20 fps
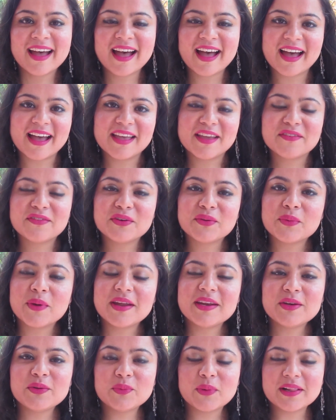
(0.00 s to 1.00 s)
Hi
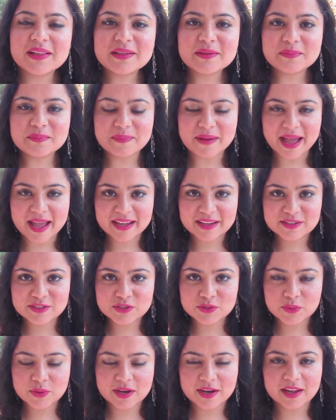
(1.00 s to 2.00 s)
everyone and welcome back
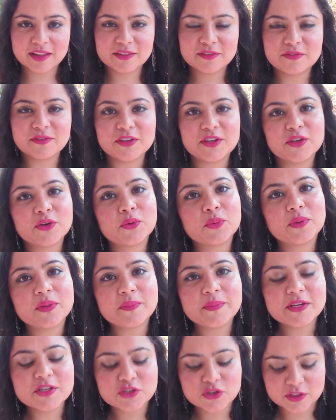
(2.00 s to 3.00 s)
to another video with
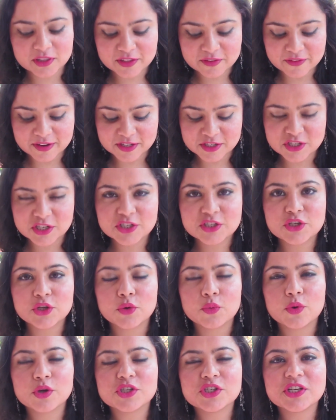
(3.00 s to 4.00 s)
me, Shruti Vashist. You're
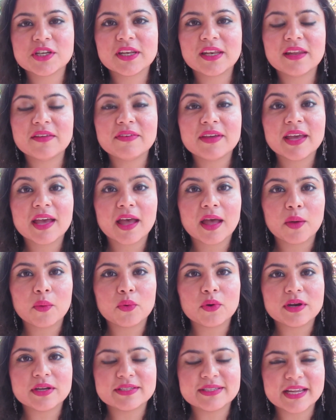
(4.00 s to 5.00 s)
watching Living
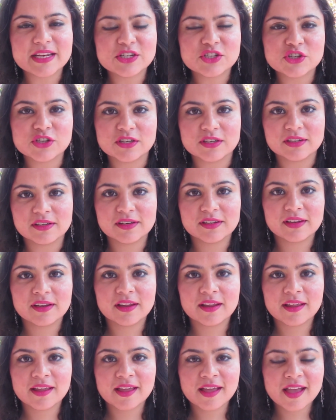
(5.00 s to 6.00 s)
Our Ascension.
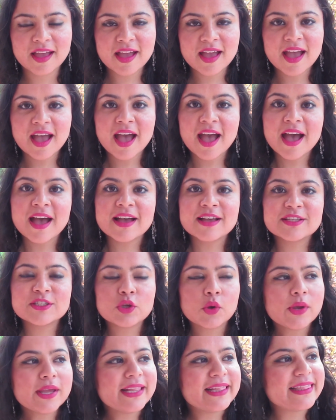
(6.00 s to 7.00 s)

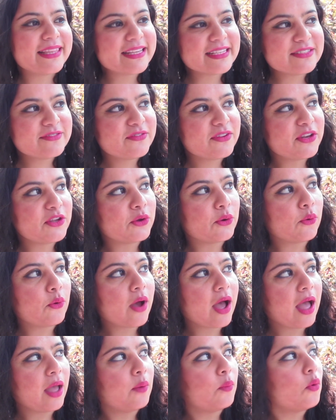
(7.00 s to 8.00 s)
So in this video,
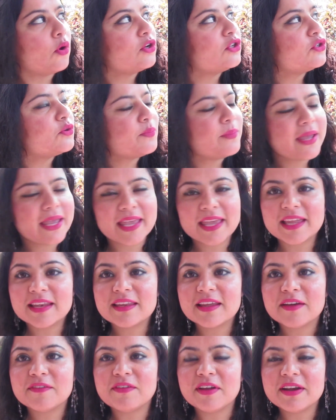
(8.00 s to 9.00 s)
I want to make
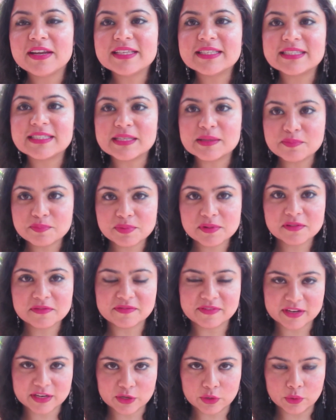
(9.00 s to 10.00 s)
it a very simple
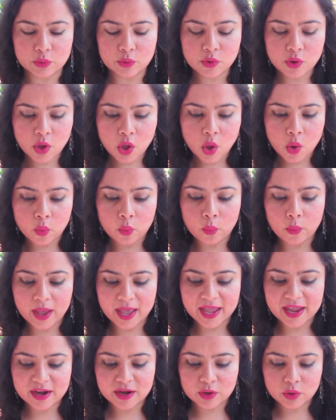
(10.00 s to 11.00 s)
video
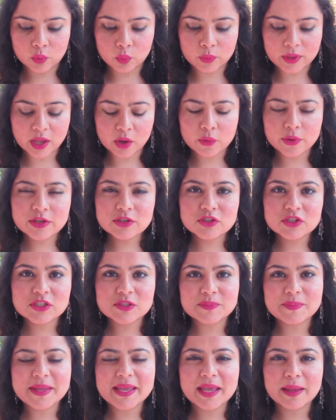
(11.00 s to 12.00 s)
where we are going to
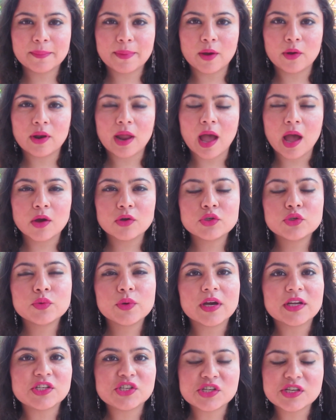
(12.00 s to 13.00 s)
speak about how to
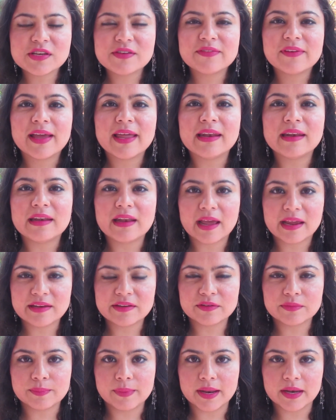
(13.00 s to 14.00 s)
achieve
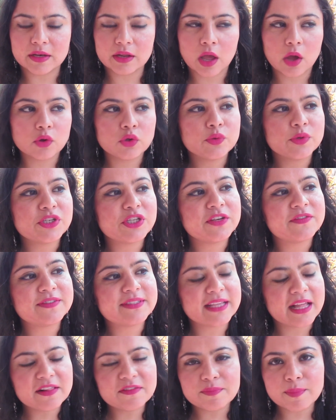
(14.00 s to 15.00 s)
enlightenment, how to achieve
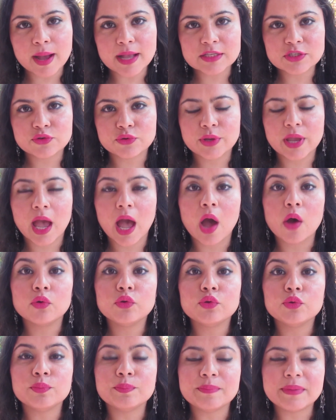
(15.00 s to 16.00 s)
self-mastery, how
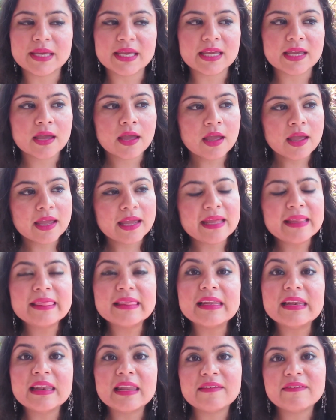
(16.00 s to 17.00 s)
to be in
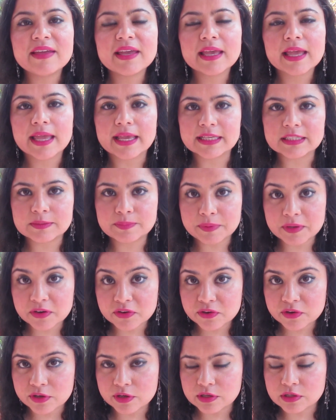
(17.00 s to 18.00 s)
the living
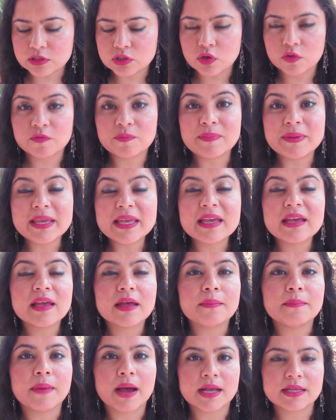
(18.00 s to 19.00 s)
experience of being
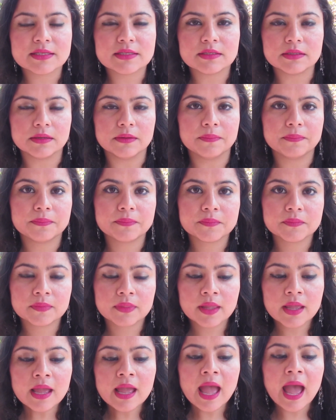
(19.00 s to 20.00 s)
a master,
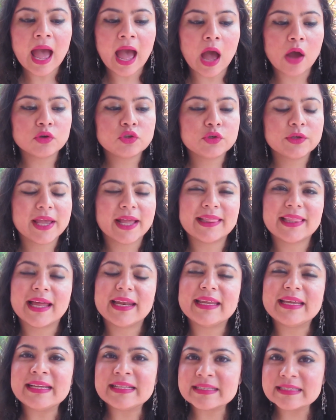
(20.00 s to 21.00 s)
how to get that
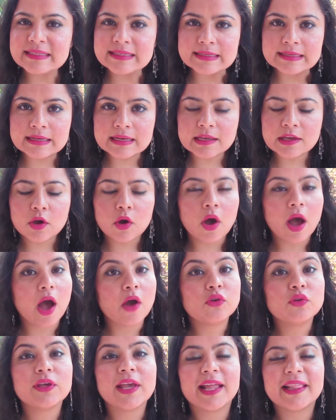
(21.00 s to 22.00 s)
instantly or how
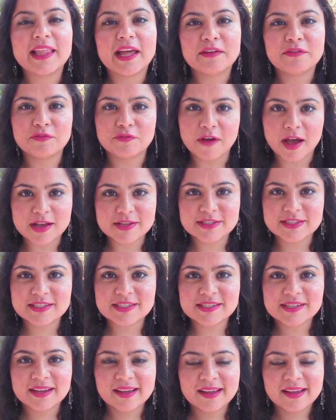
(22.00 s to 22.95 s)
to get that fast.